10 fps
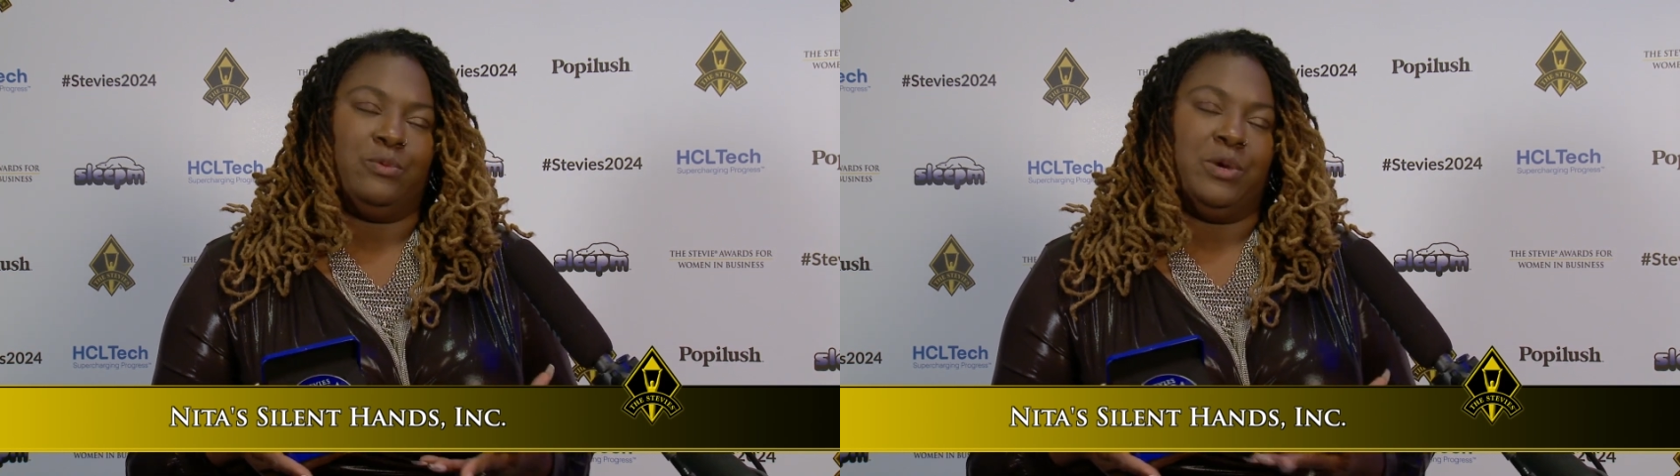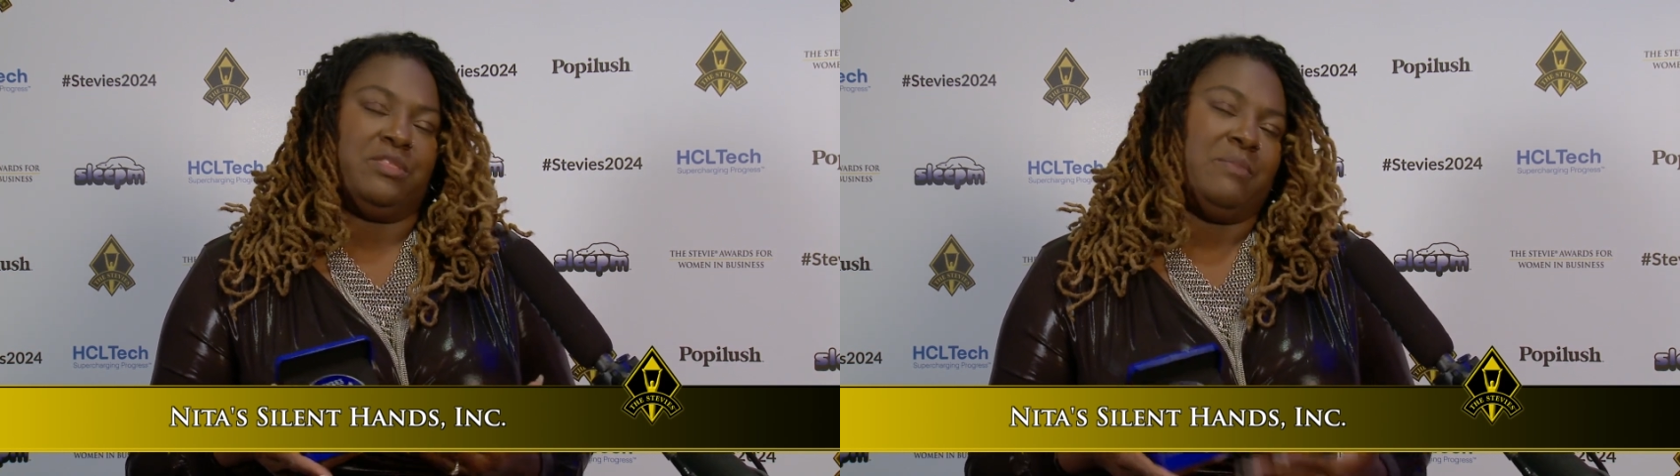
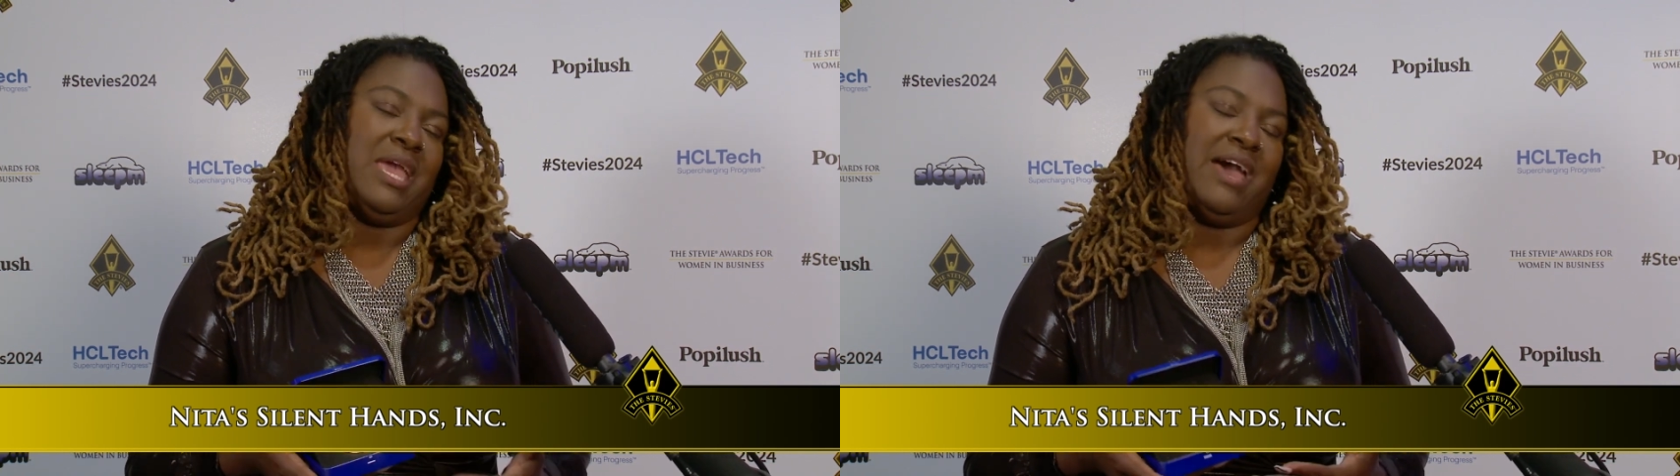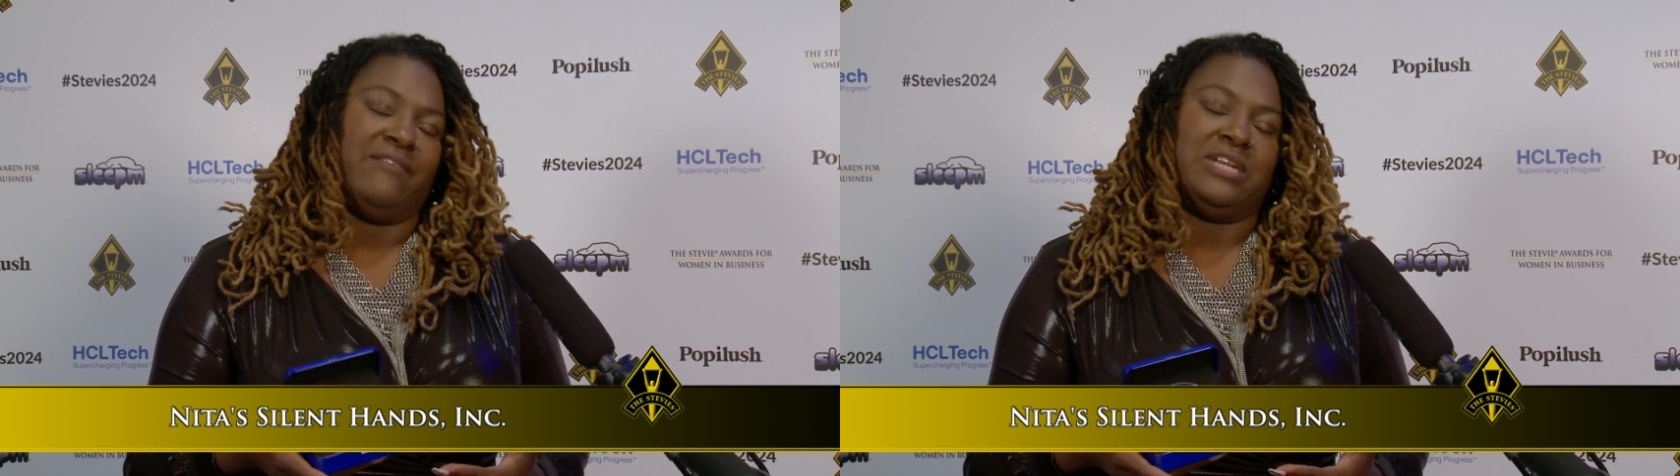With
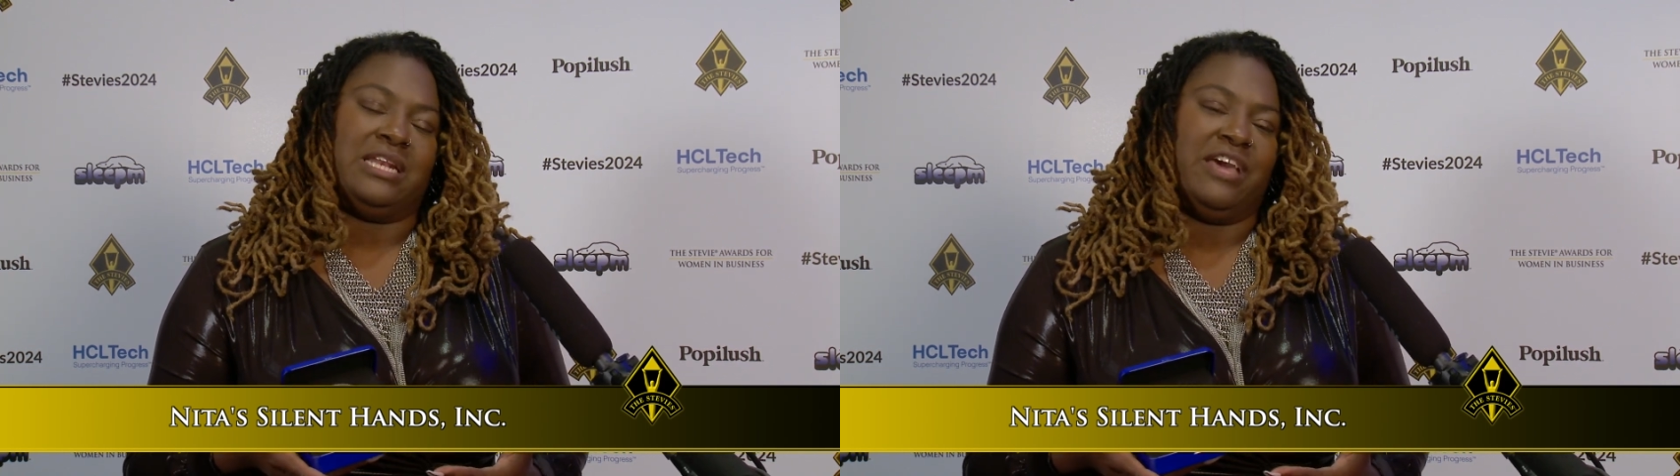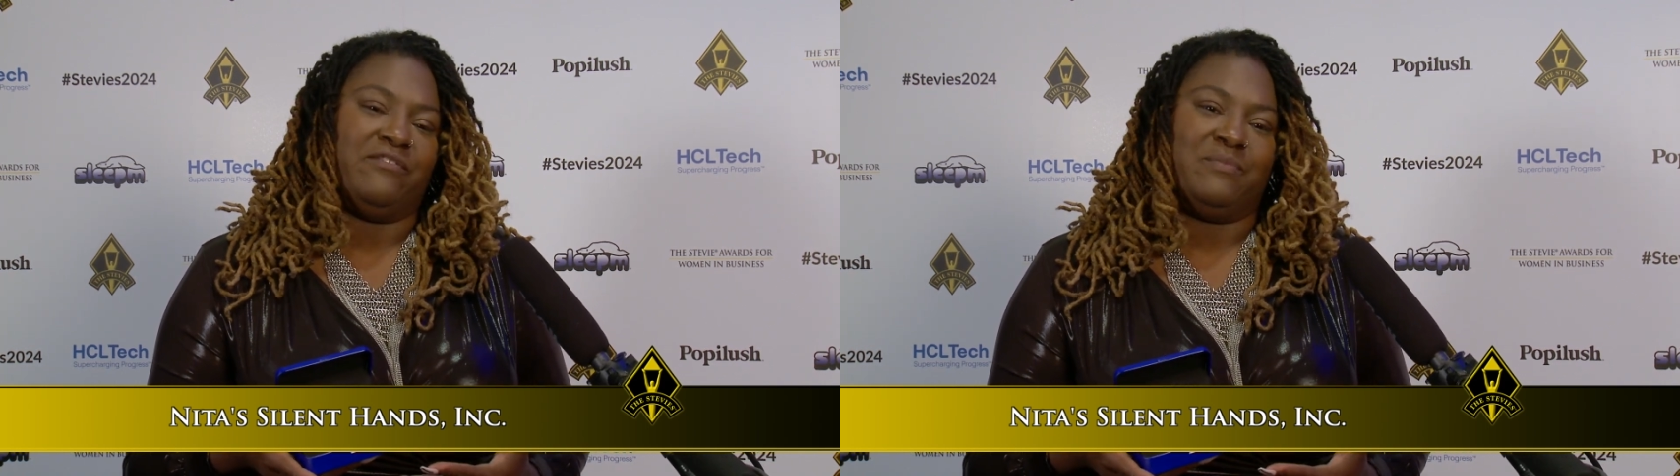me having
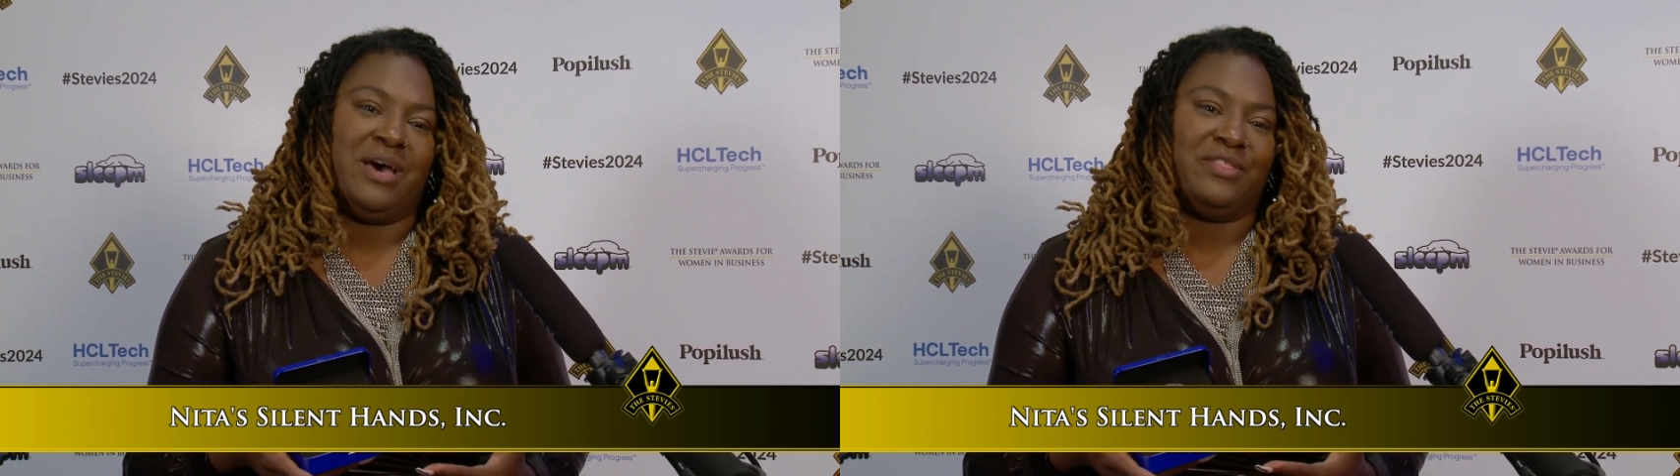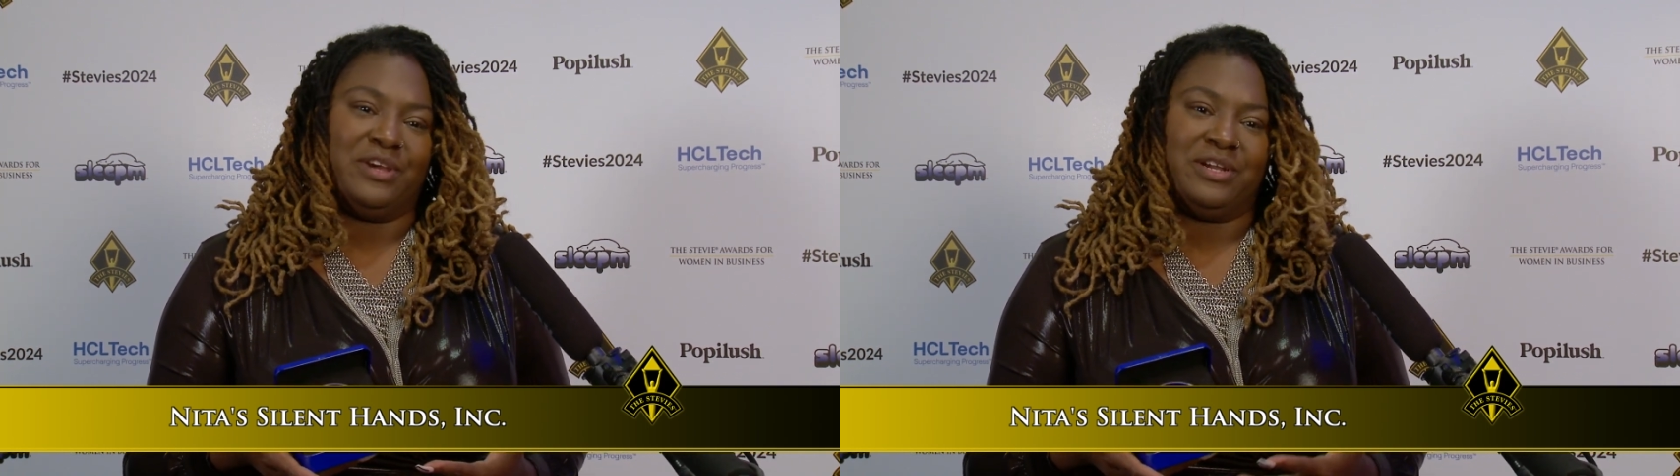a deaf
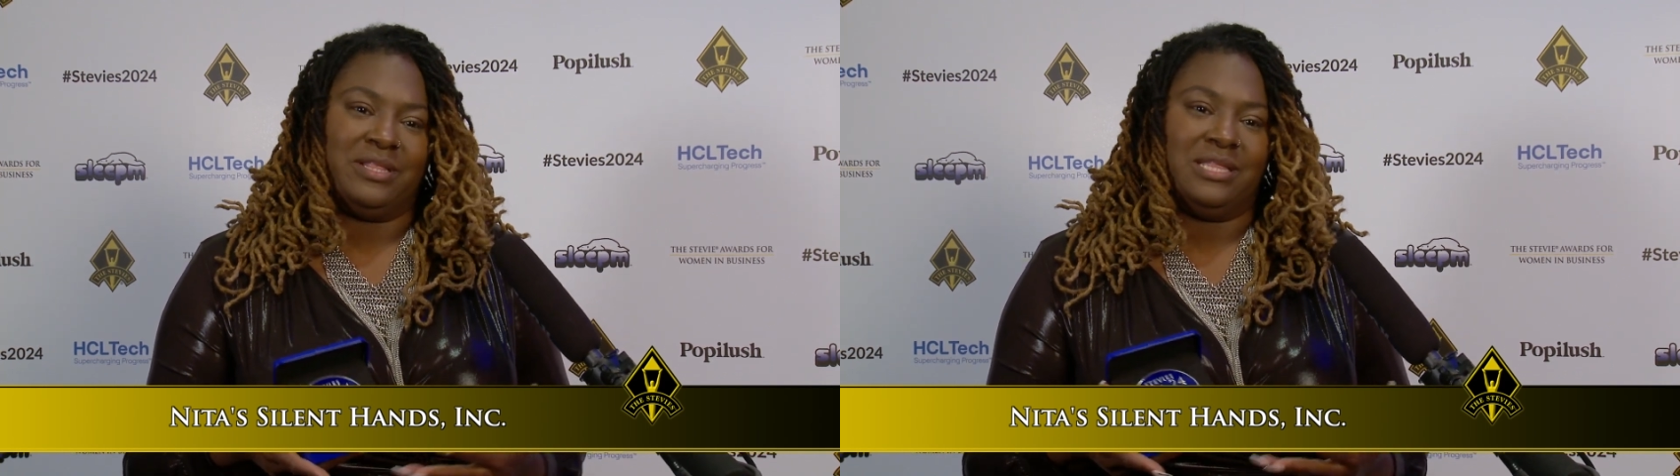mother,